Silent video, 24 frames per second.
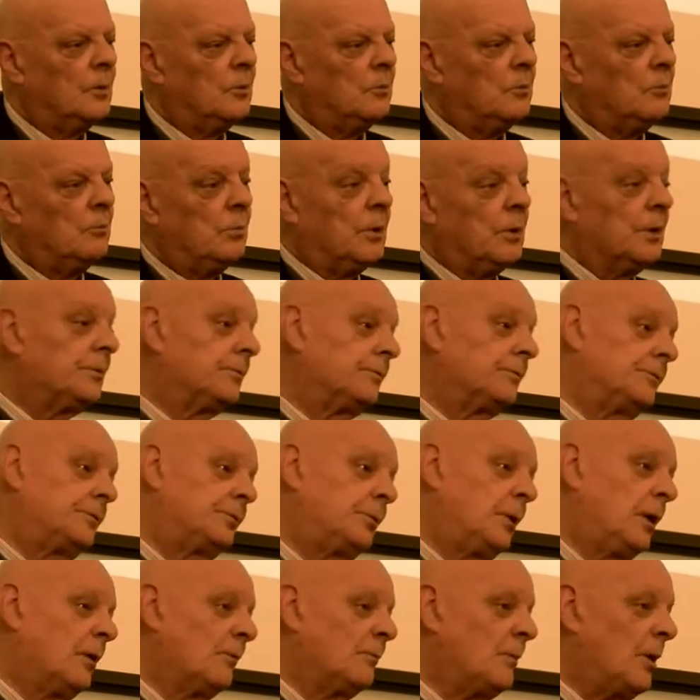But
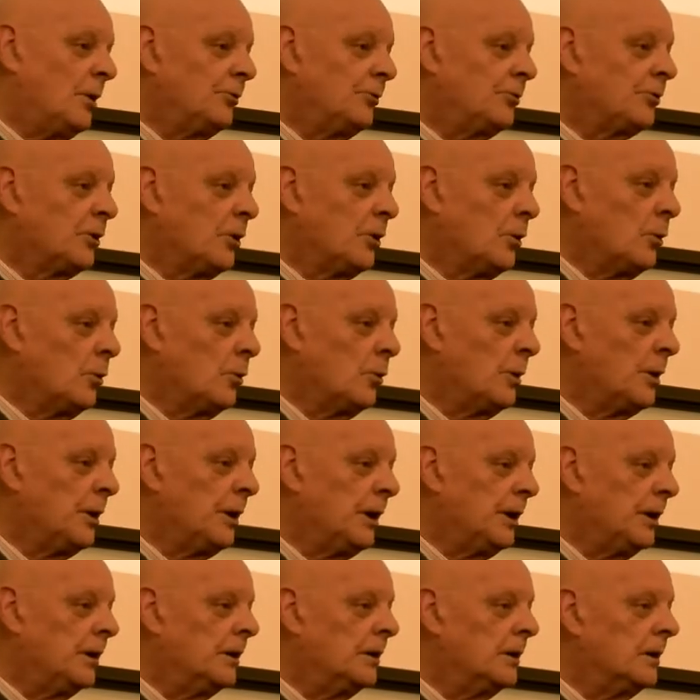12 months ago,
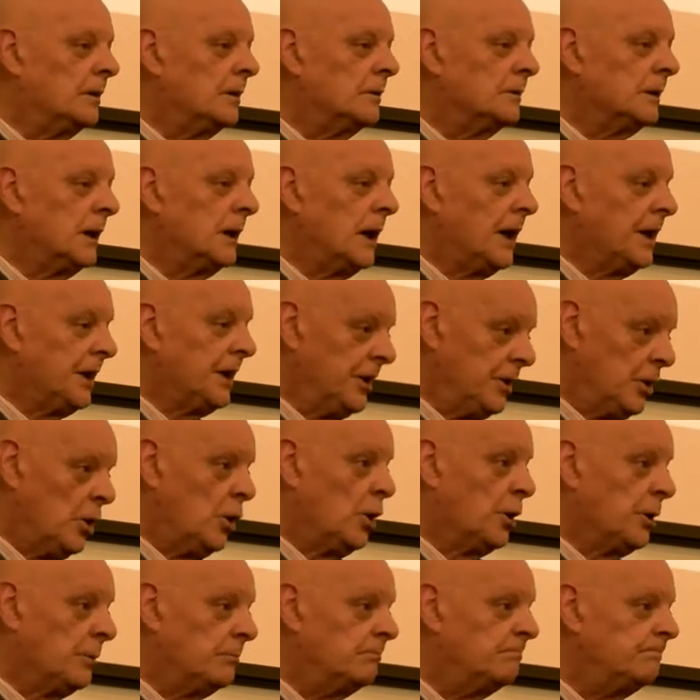we had an
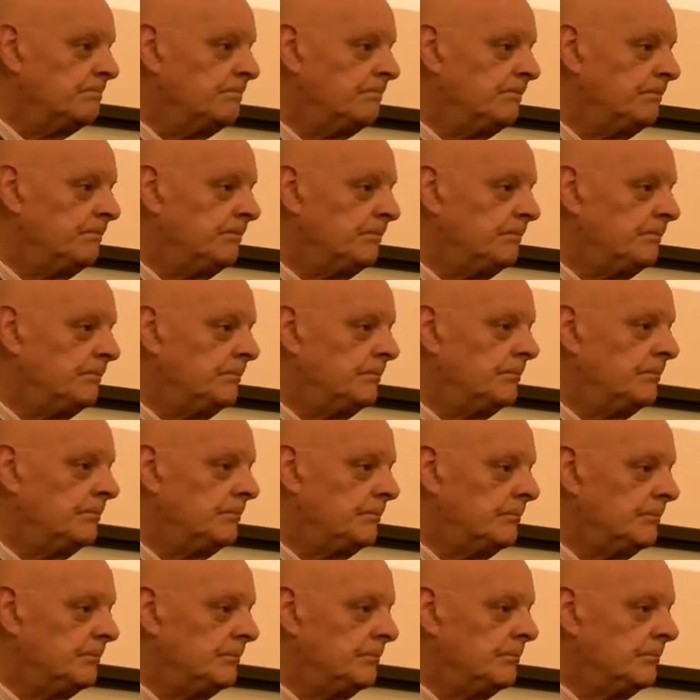autumn.
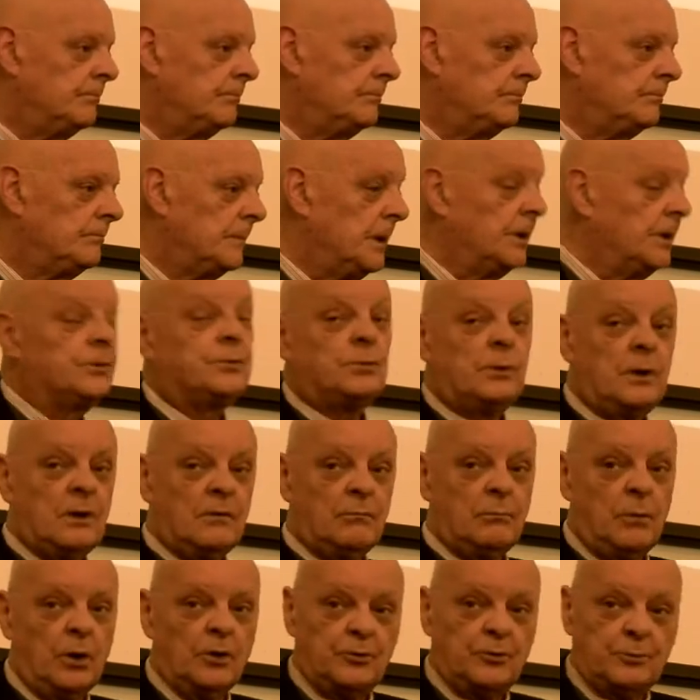And
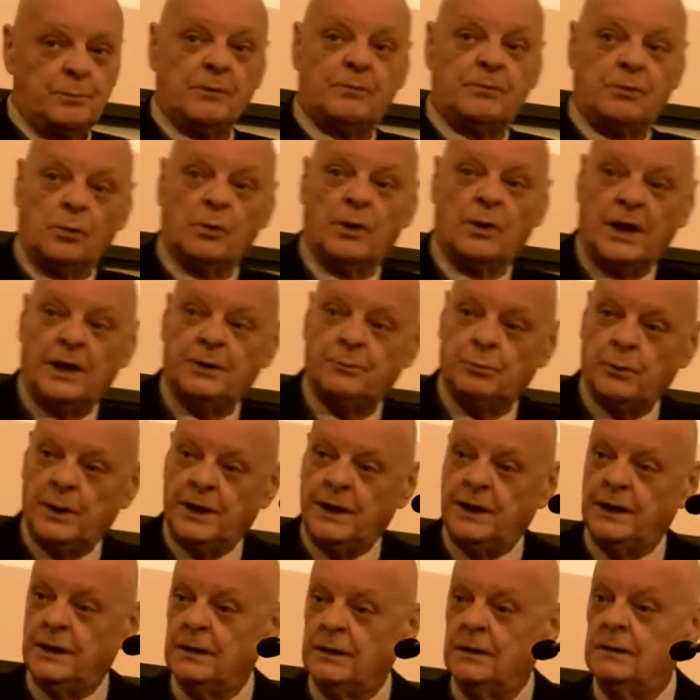12 months before that,
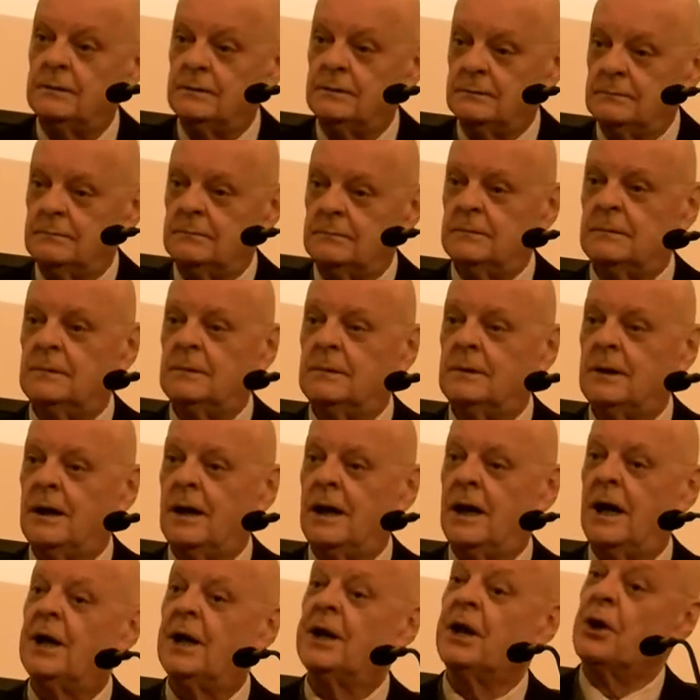we
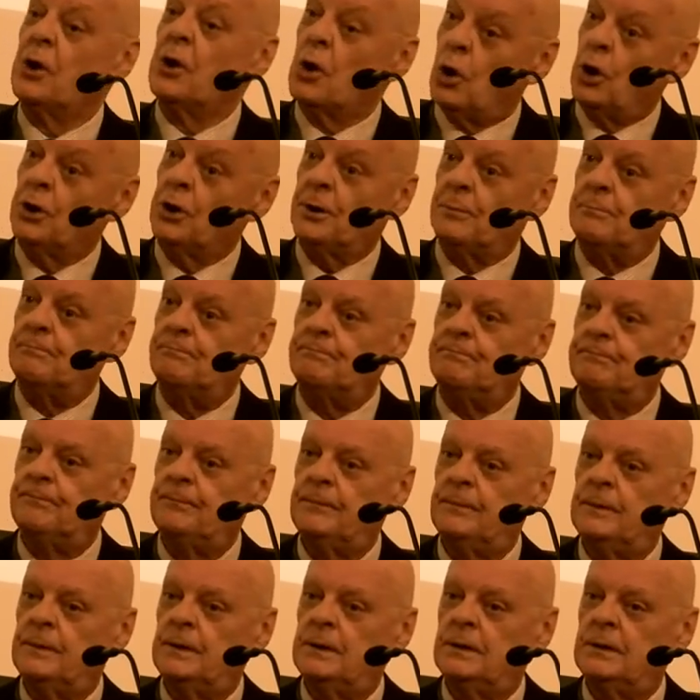had an autumn.
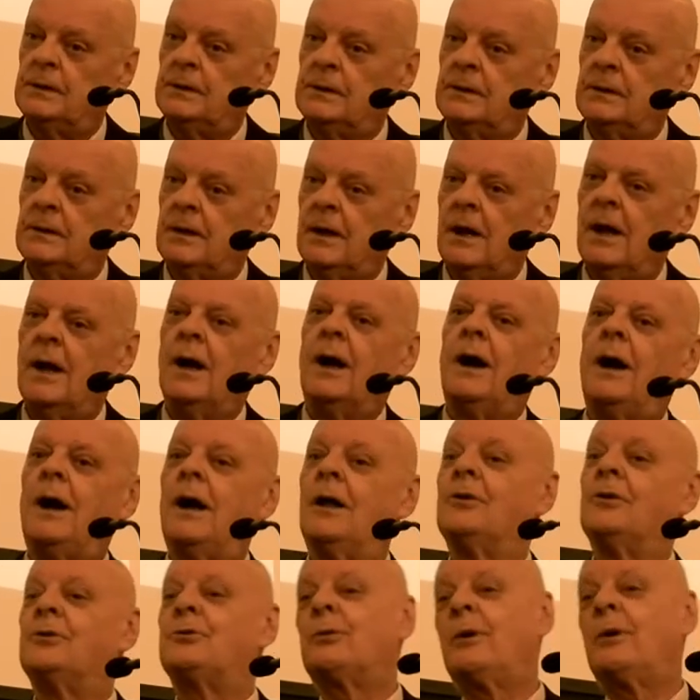
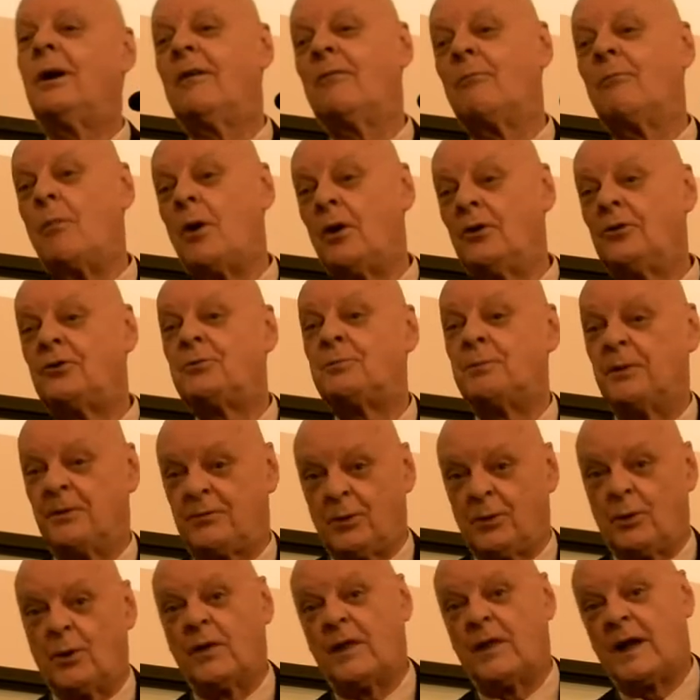And 12 months
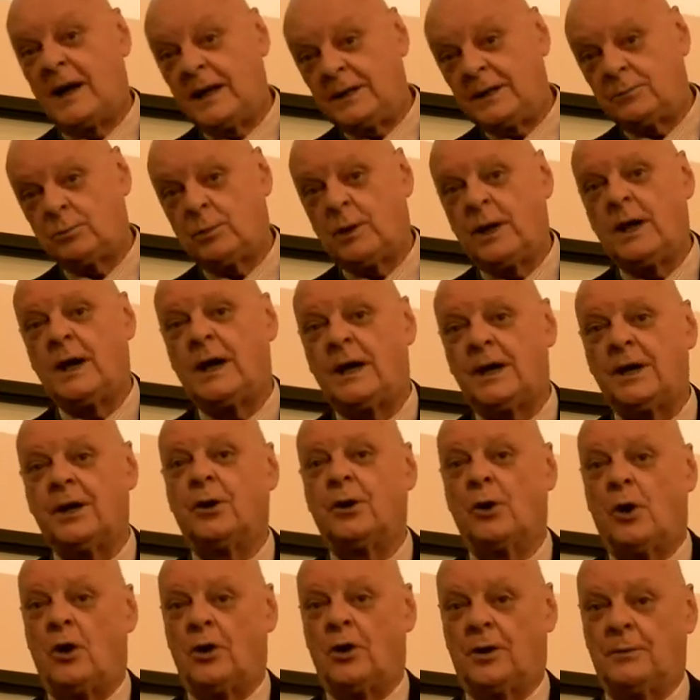before that, we had
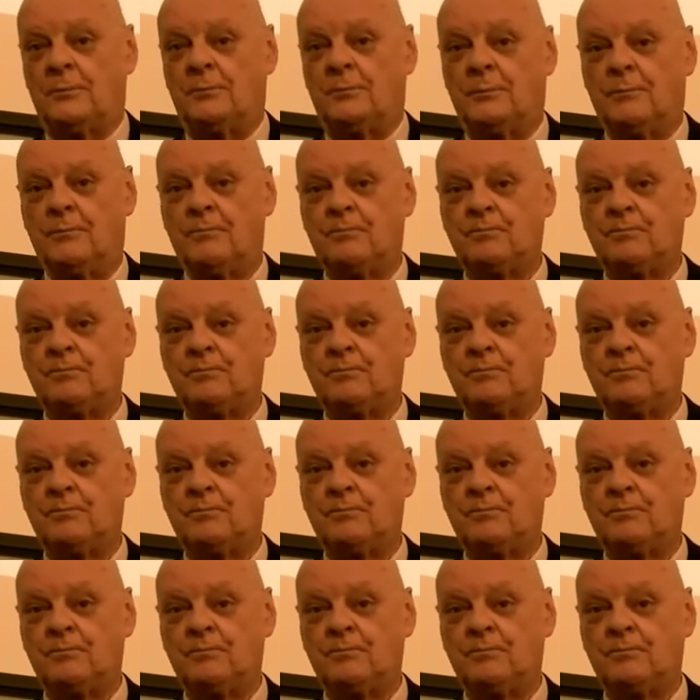an autumn.